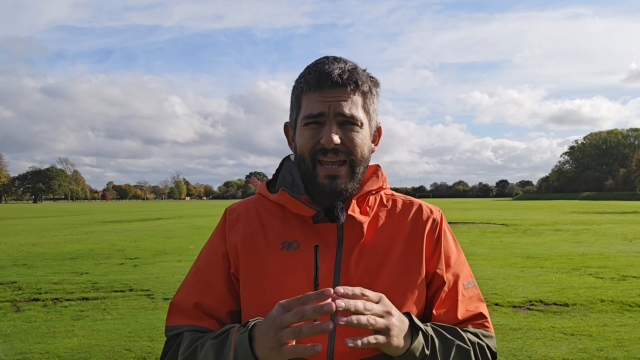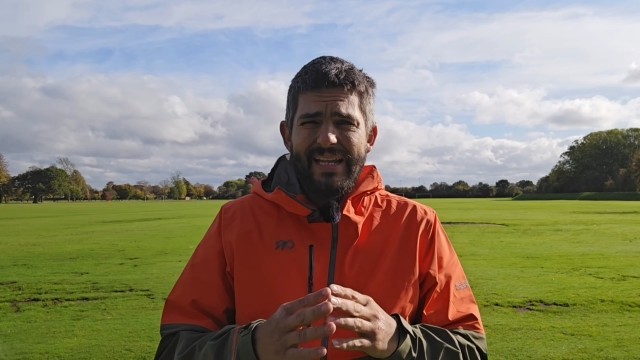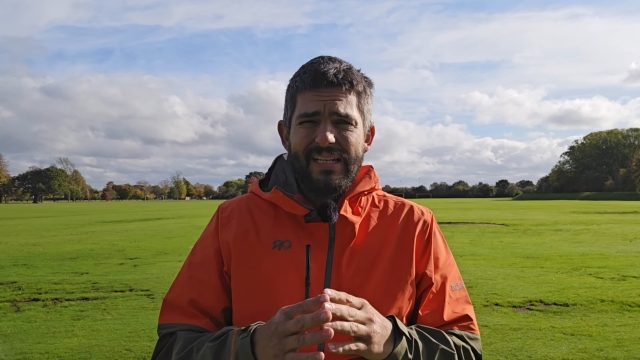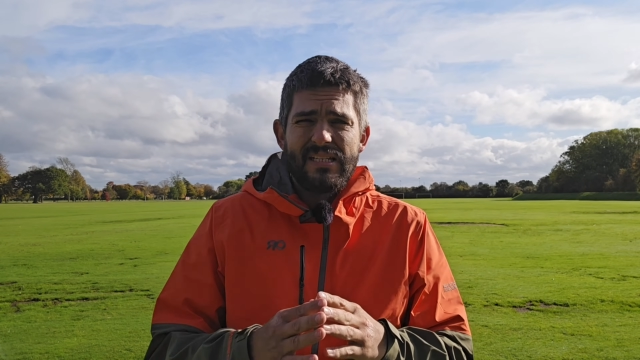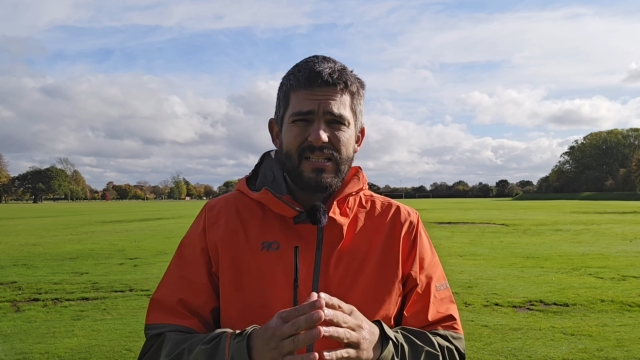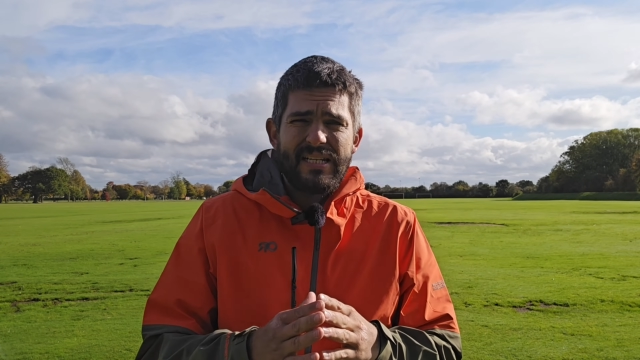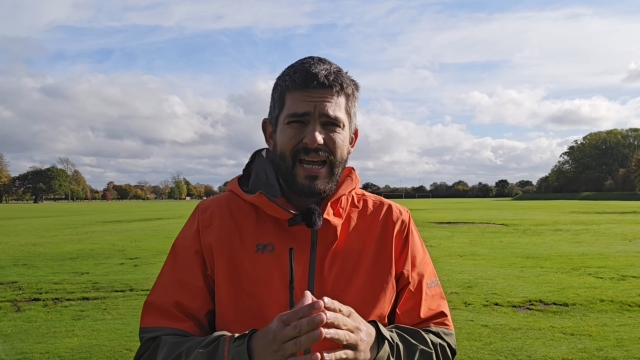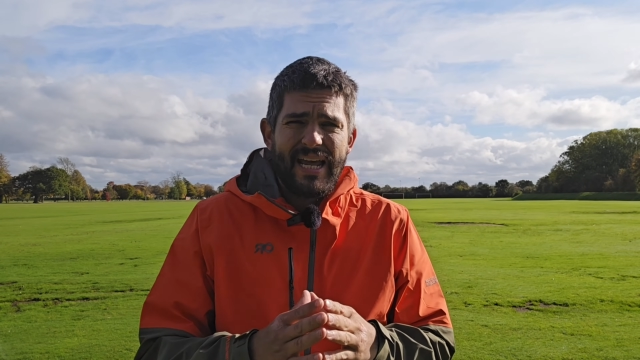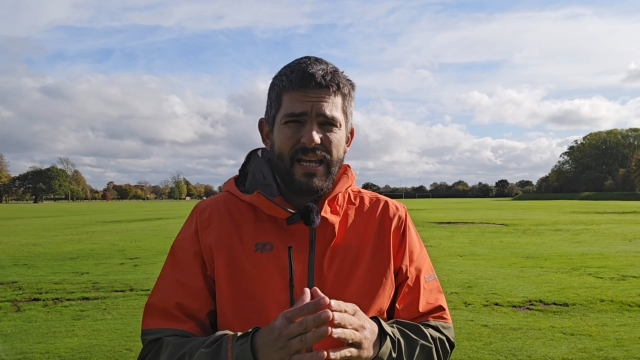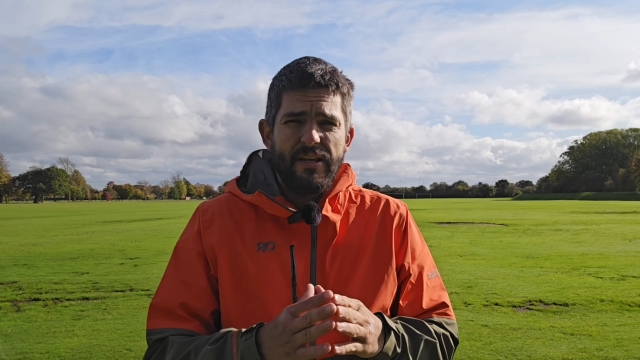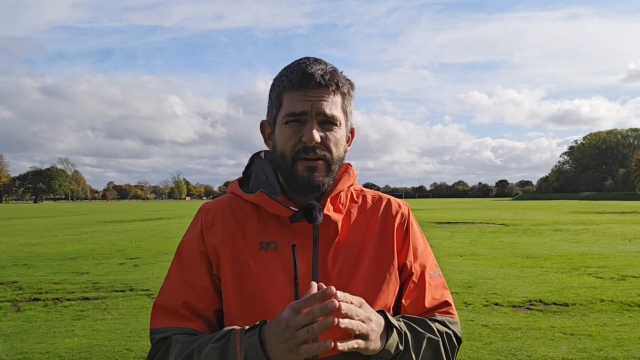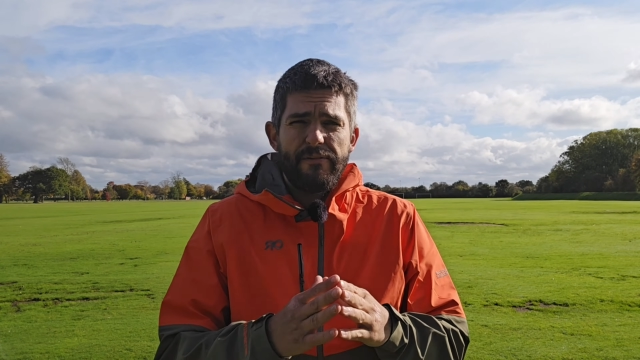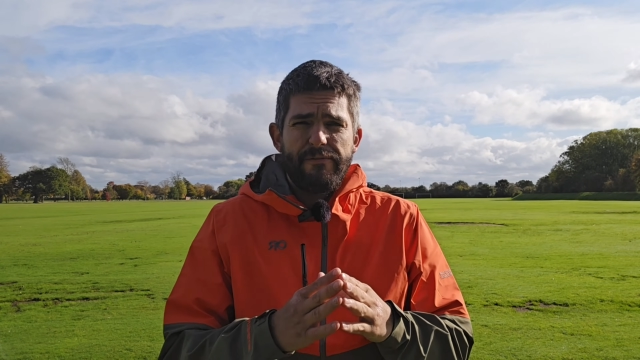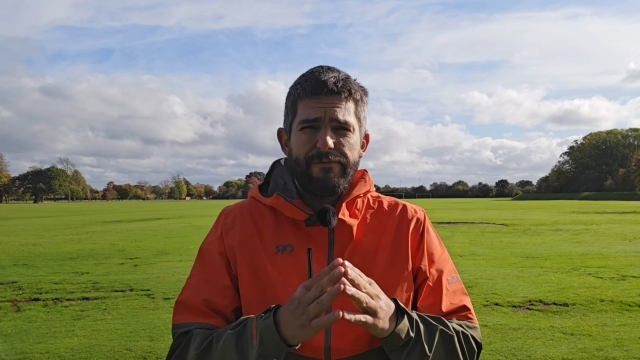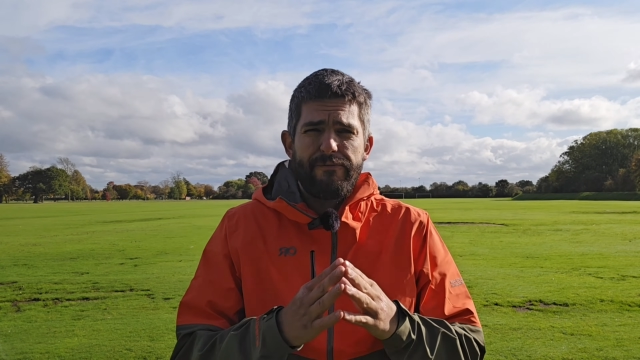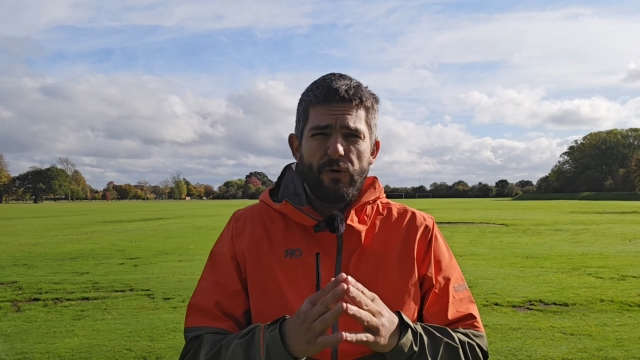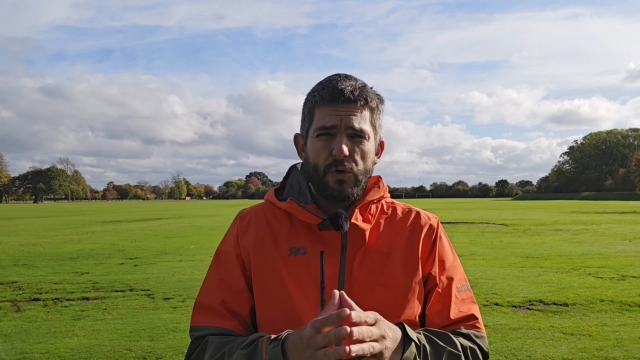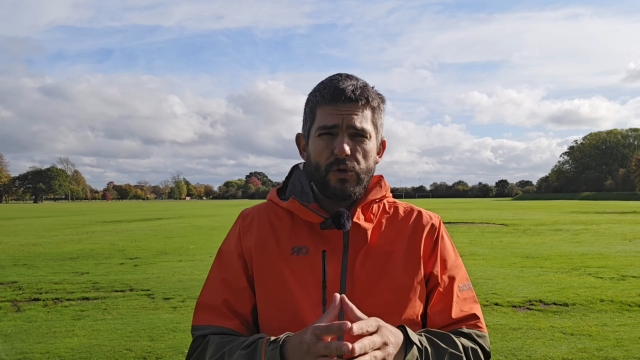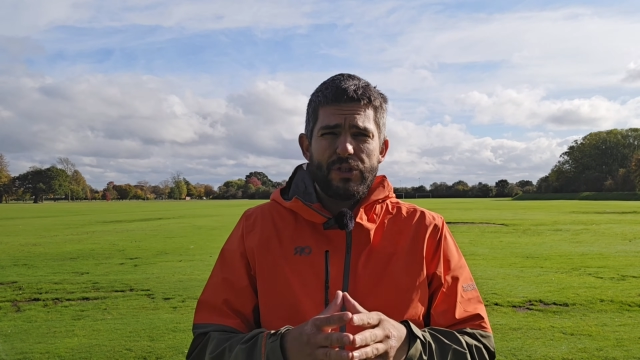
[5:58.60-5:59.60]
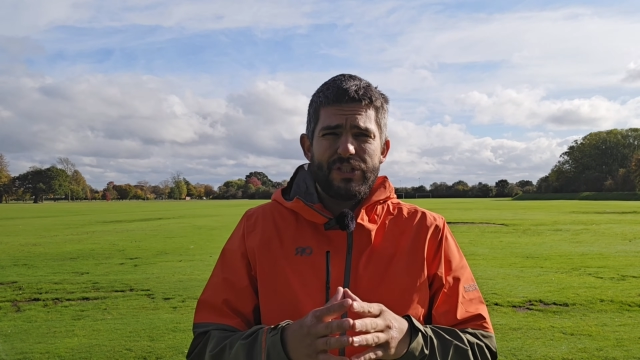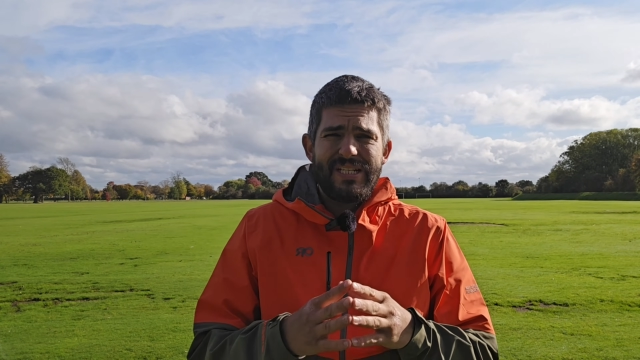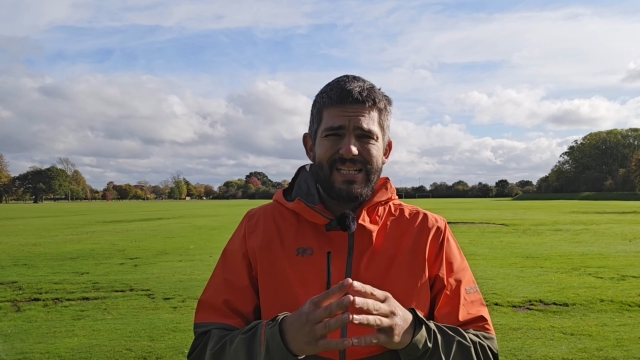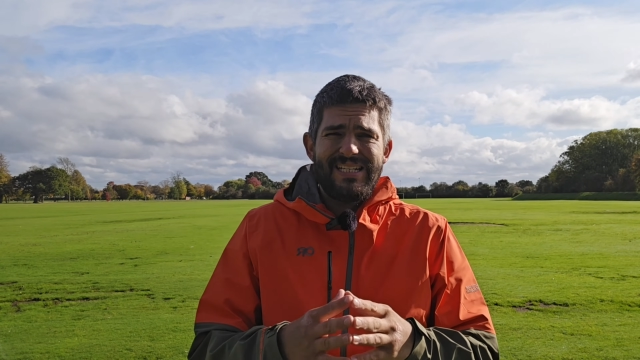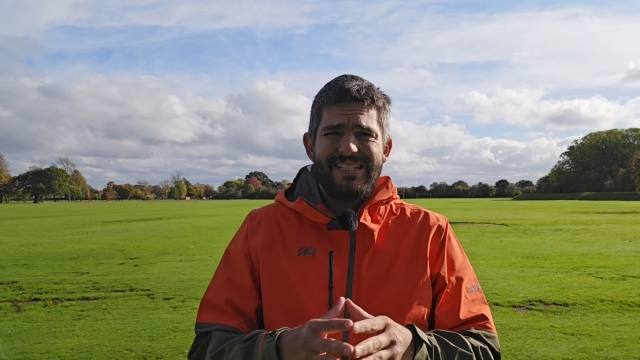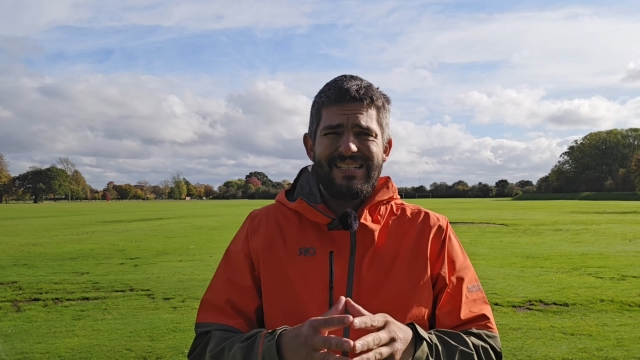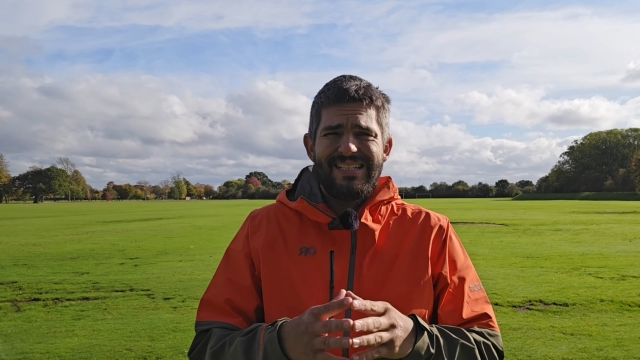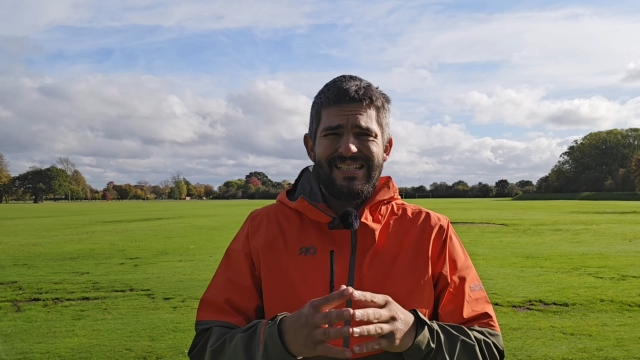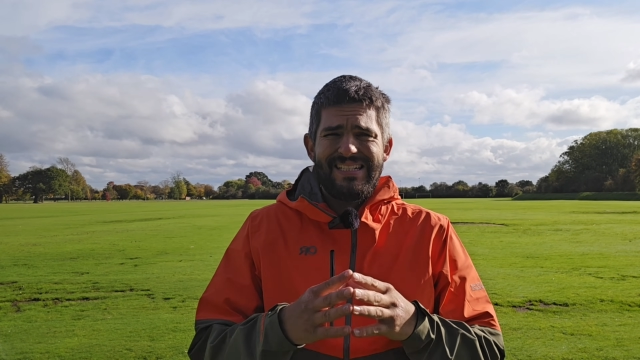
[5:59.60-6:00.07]
it's a
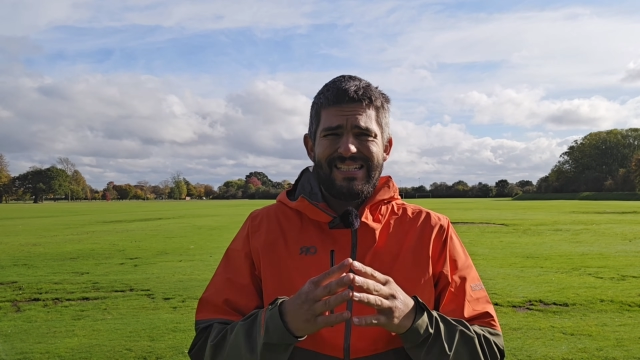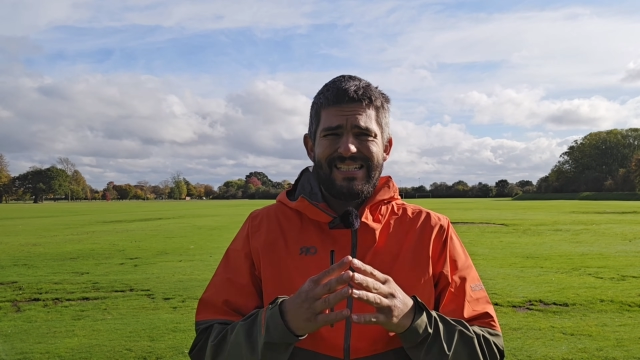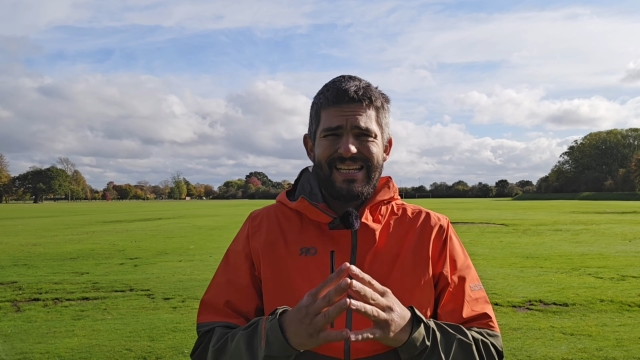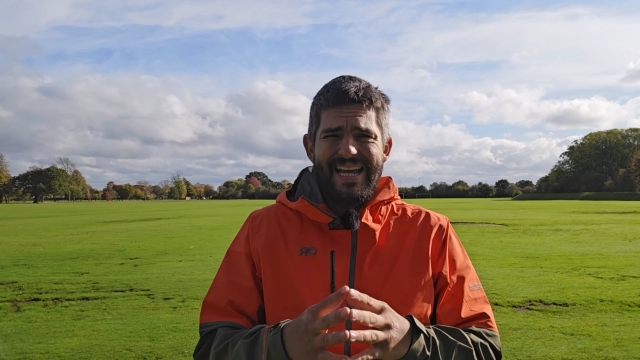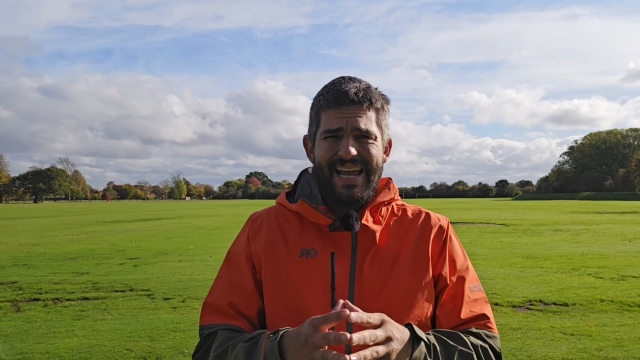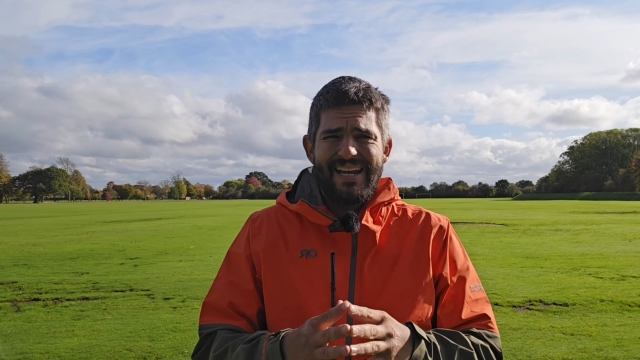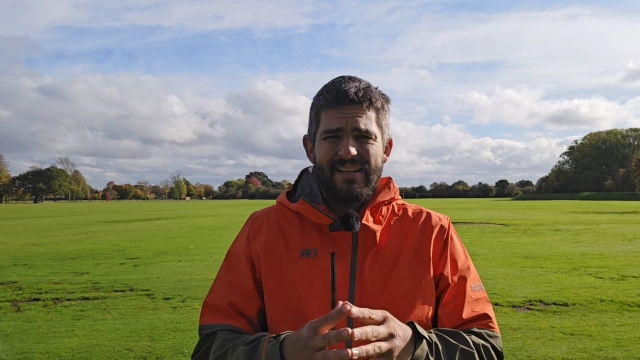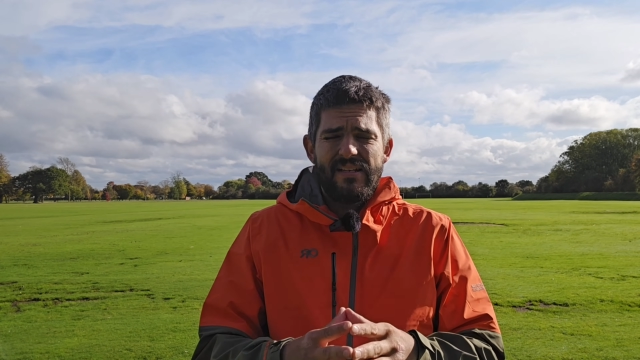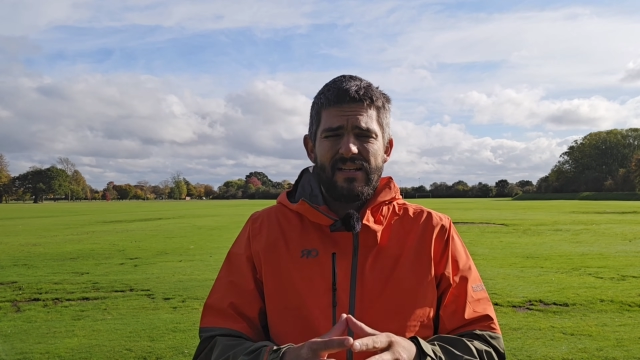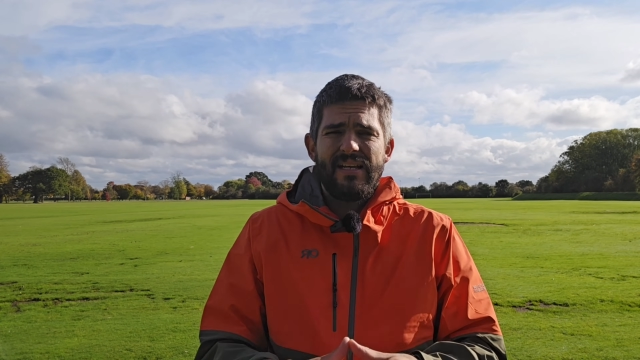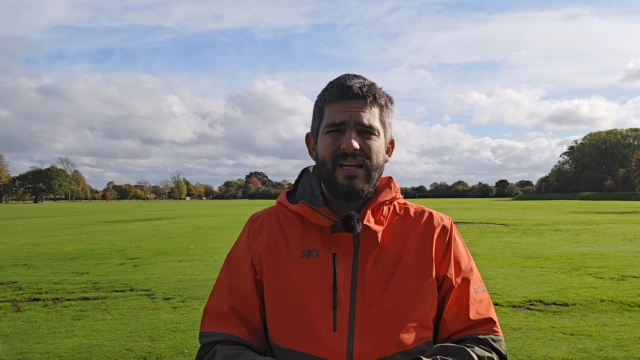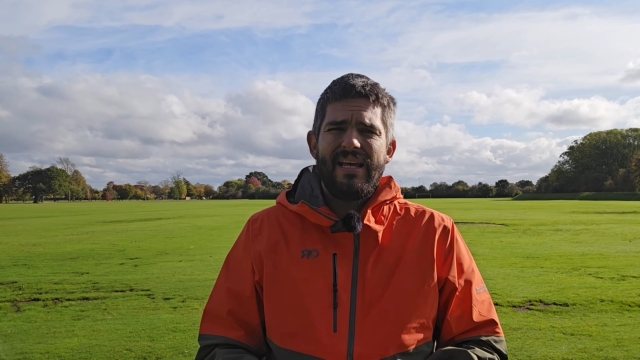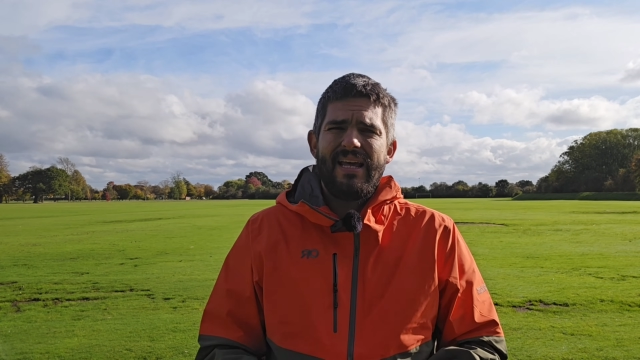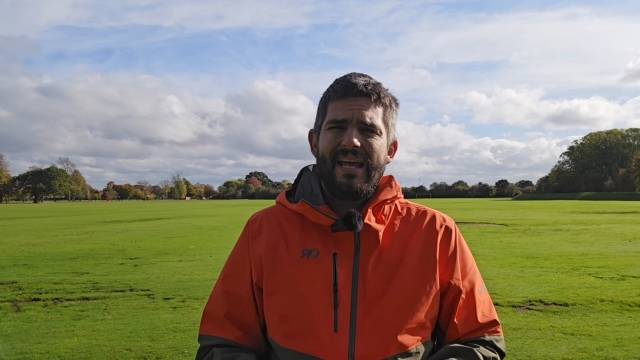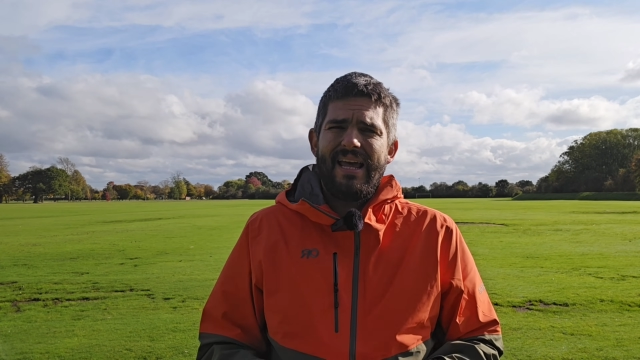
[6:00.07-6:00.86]
4-season tent.